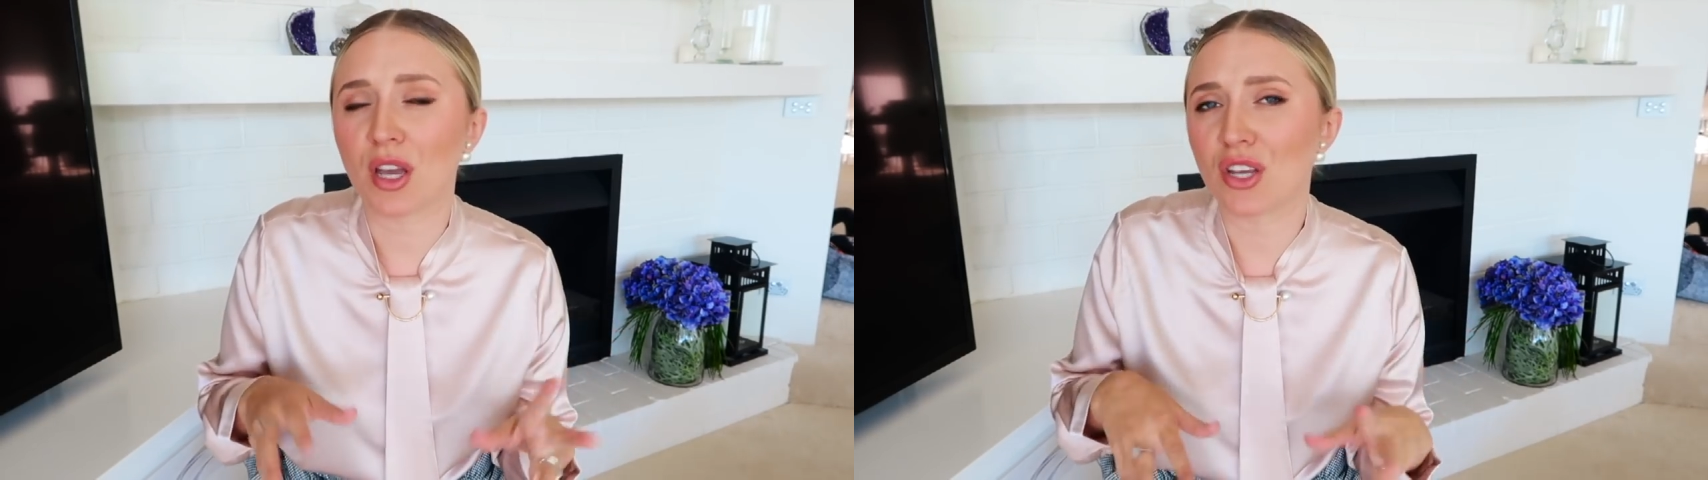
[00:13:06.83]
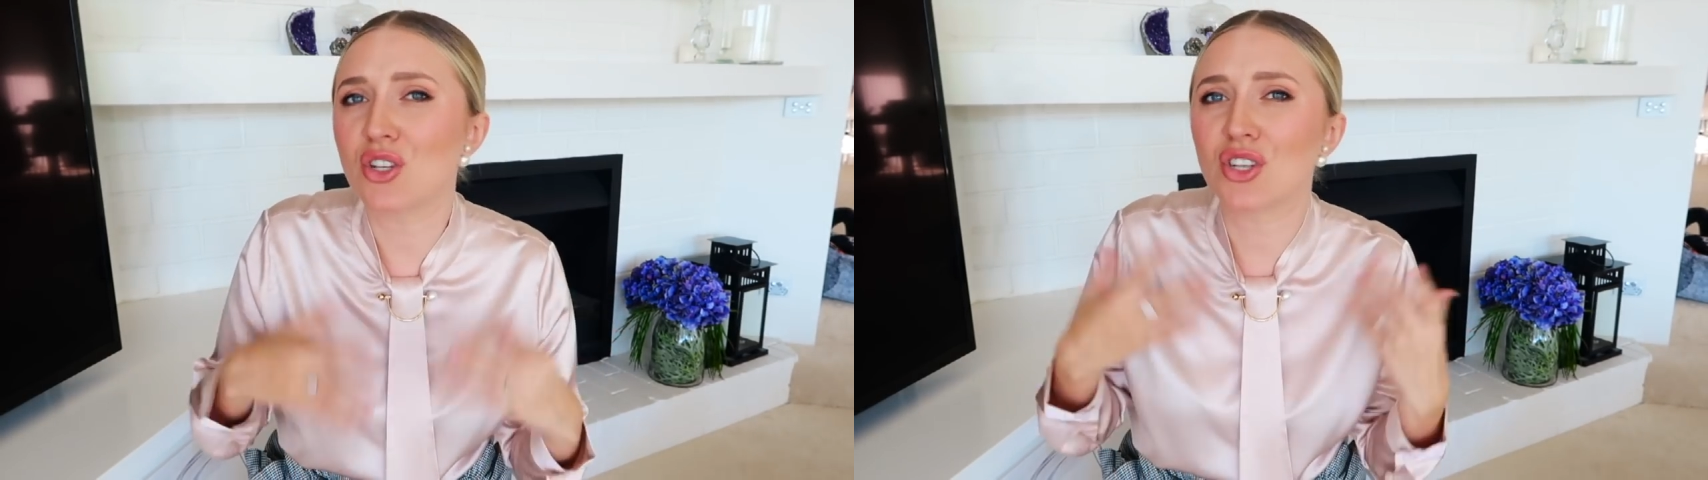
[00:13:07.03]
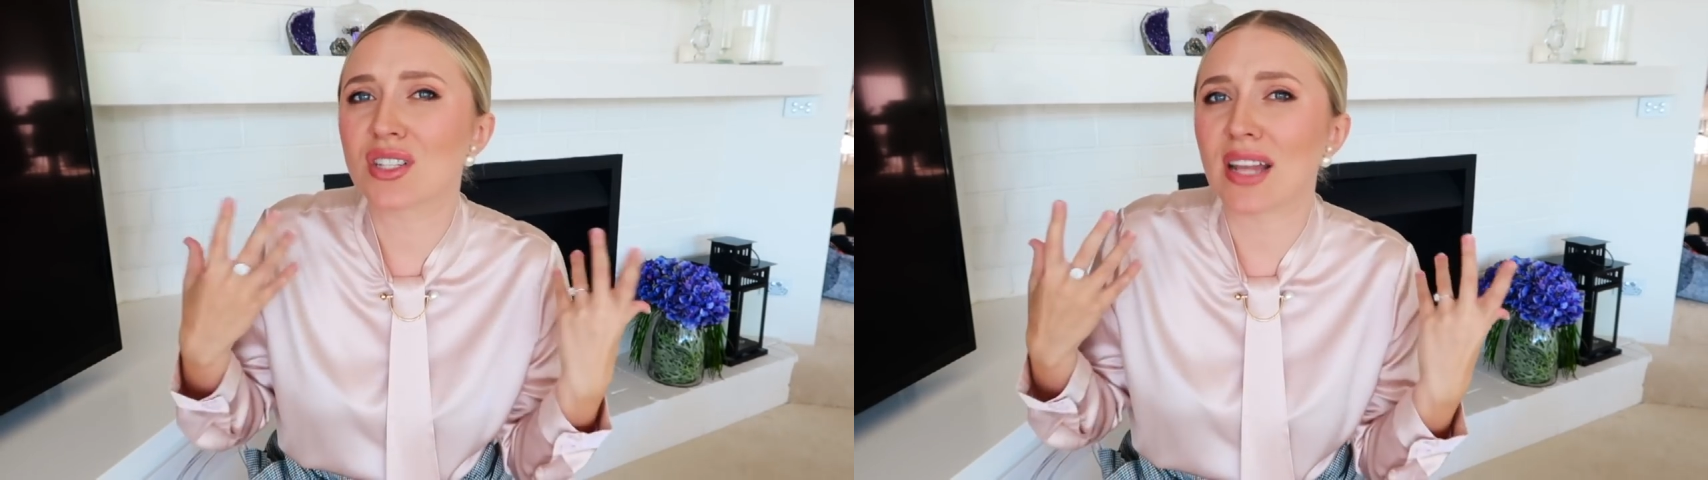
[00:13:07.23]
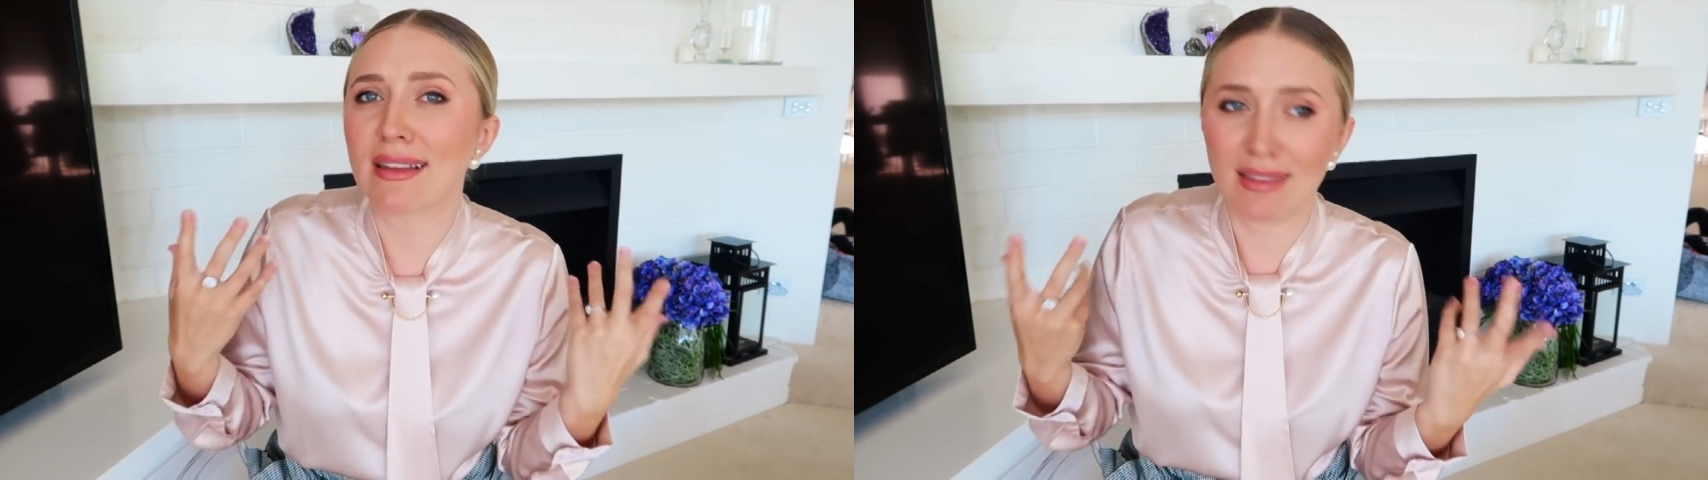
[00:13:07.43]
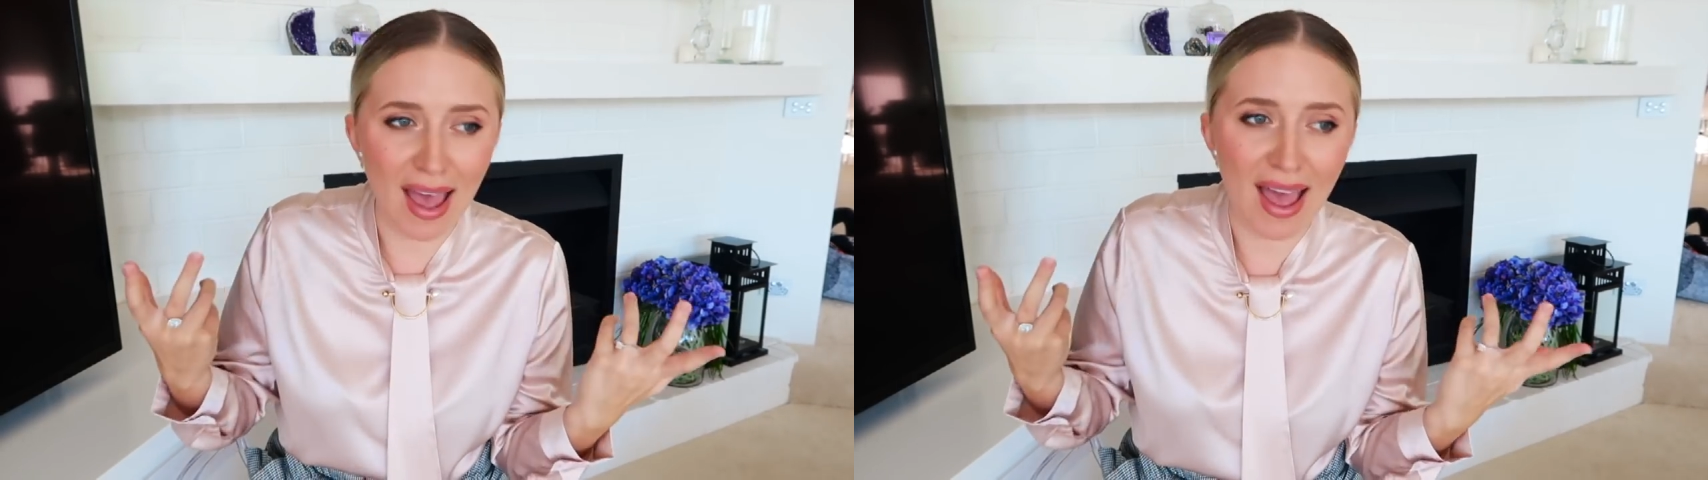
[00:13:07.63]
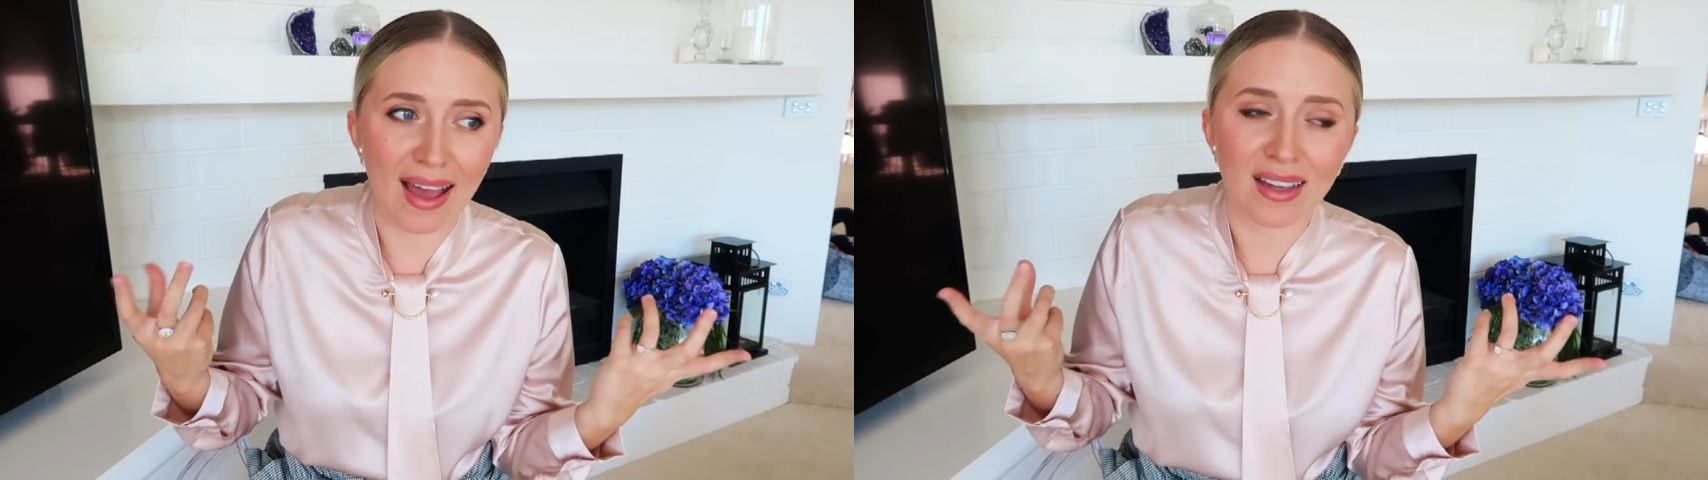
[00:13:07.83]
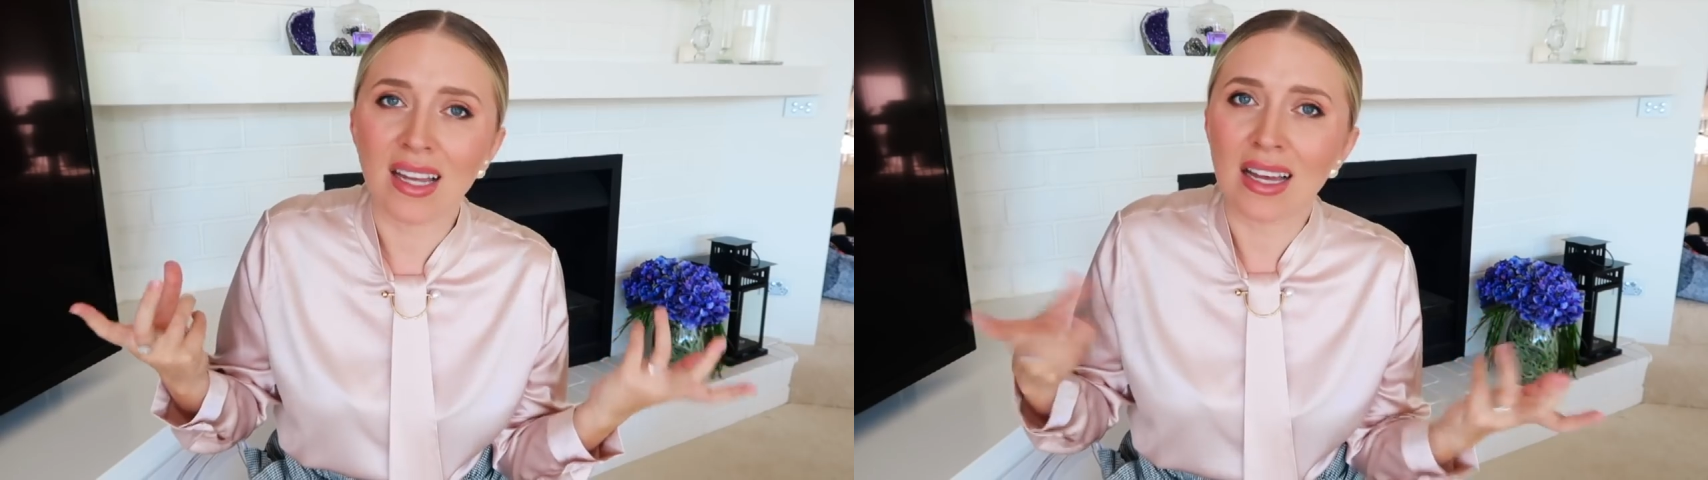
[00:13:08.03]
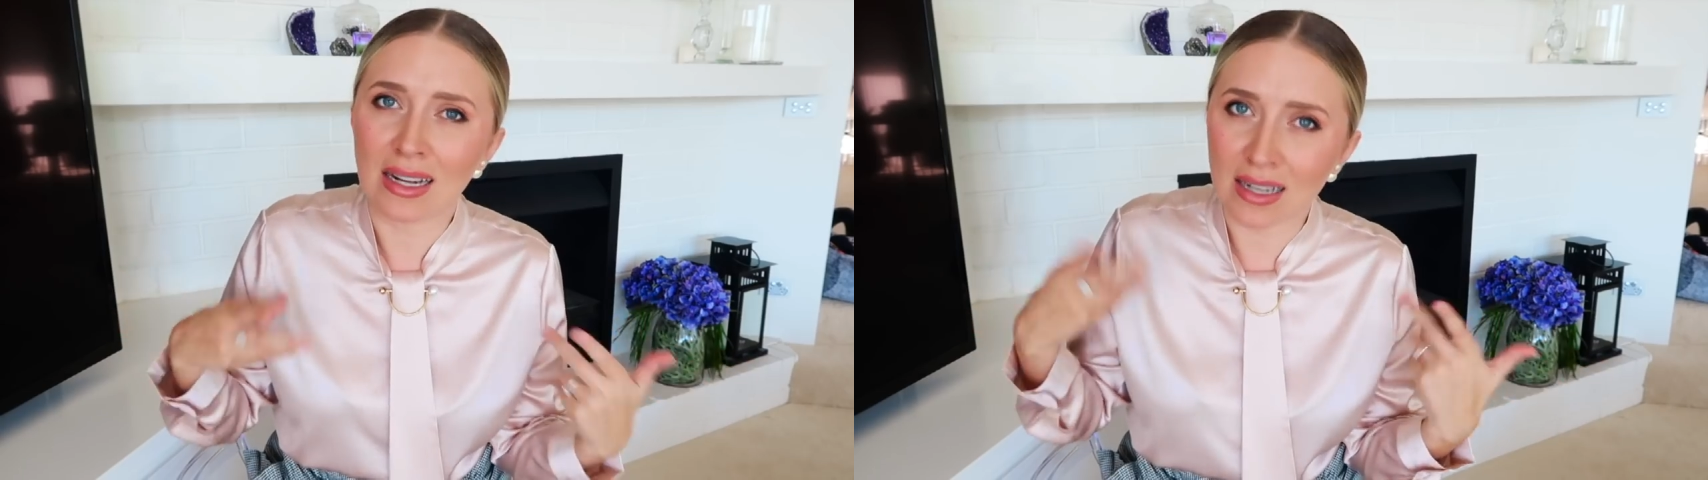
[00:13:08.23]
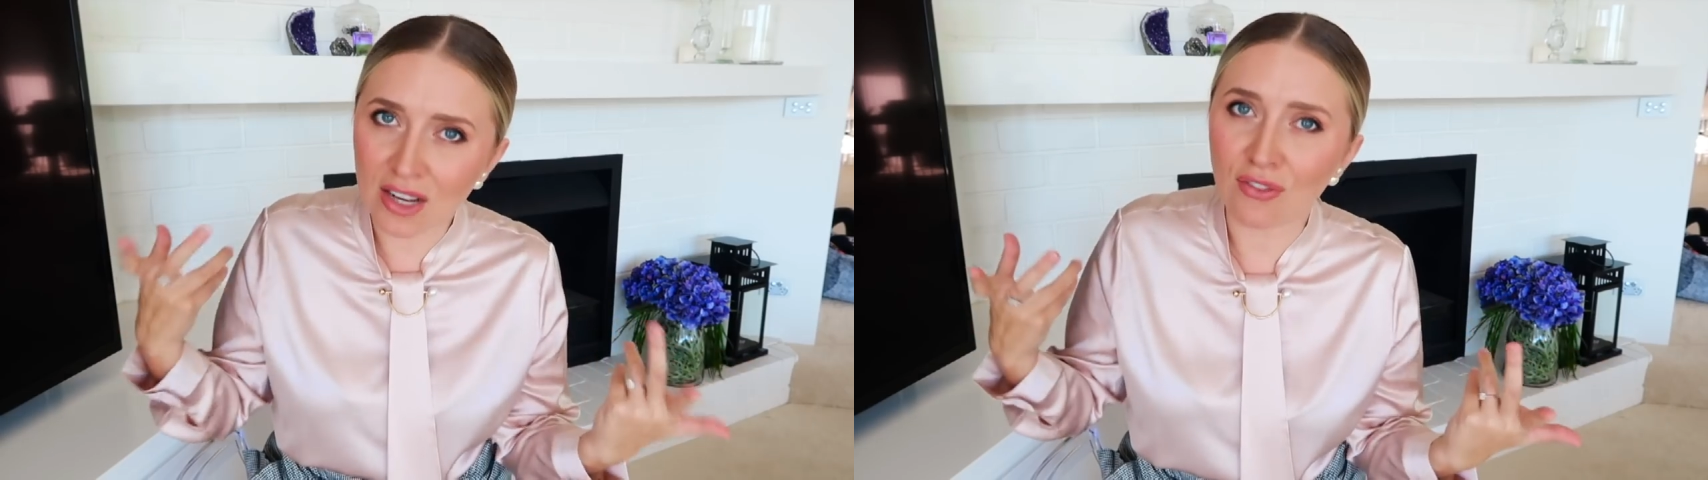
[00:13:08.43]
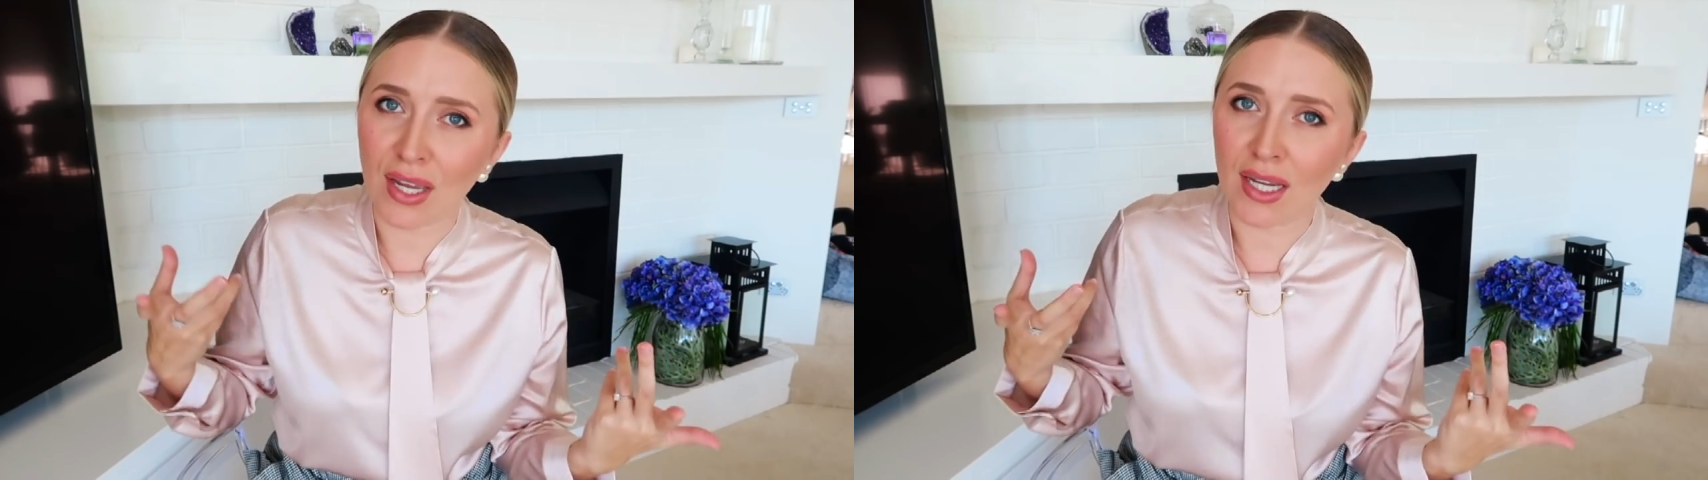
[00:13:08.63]
because you're just like there
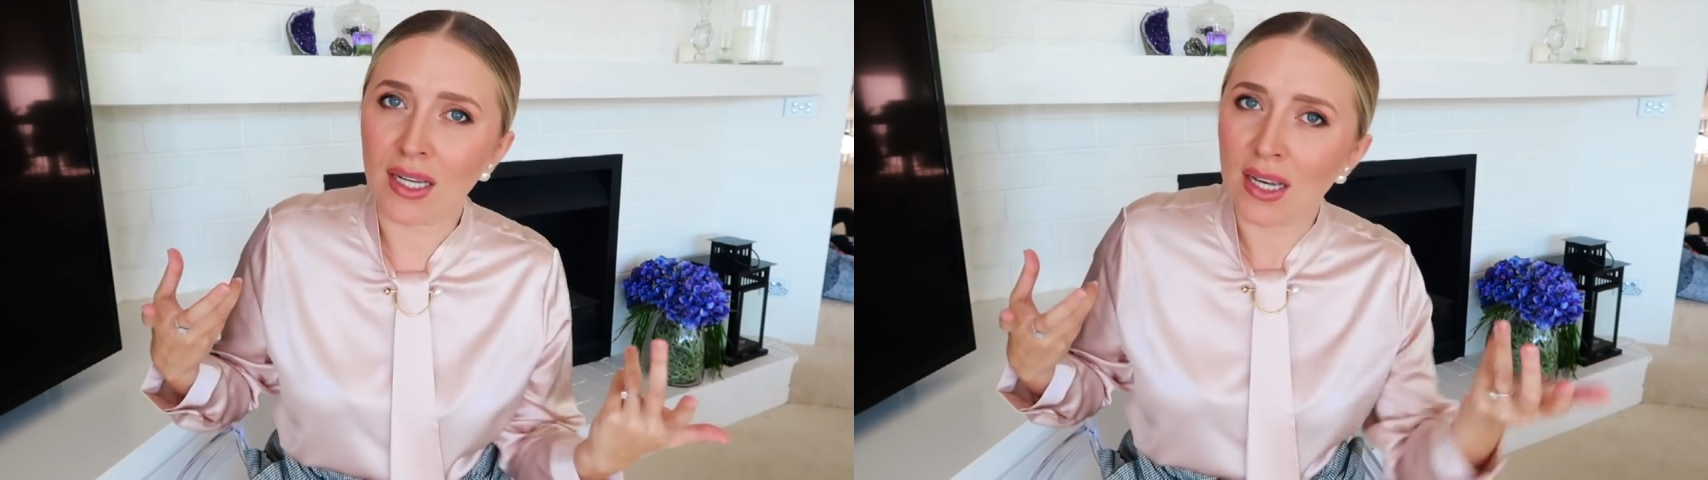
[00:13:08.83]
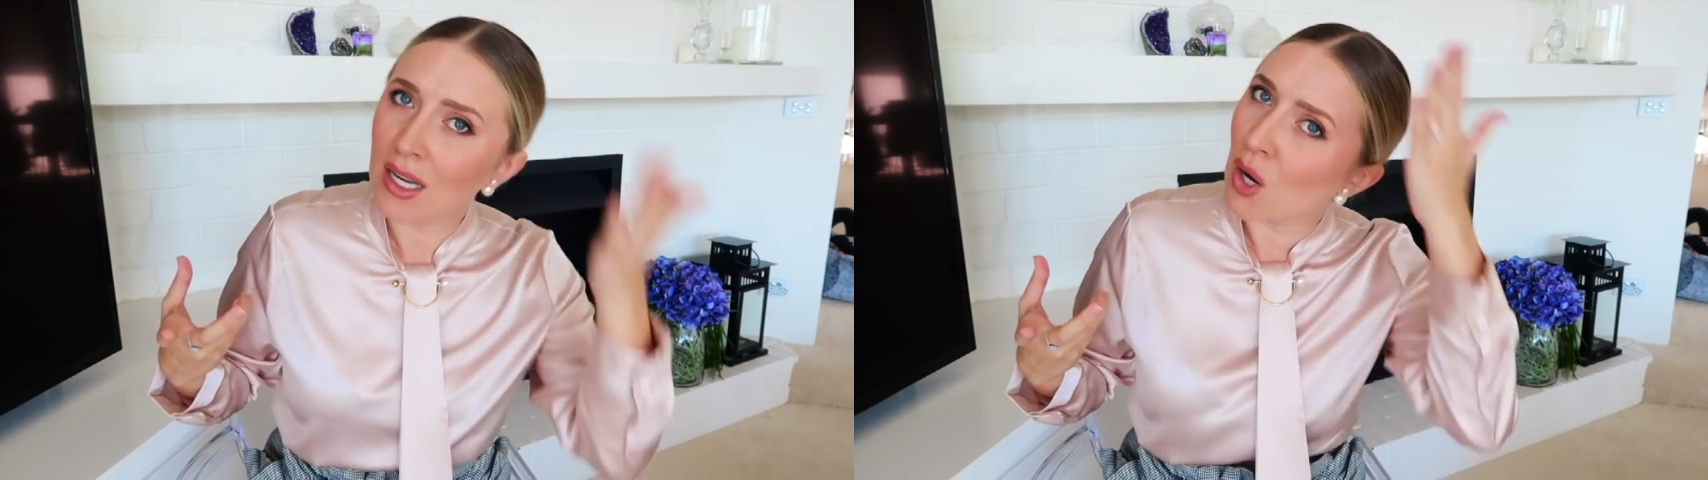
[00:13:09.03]
living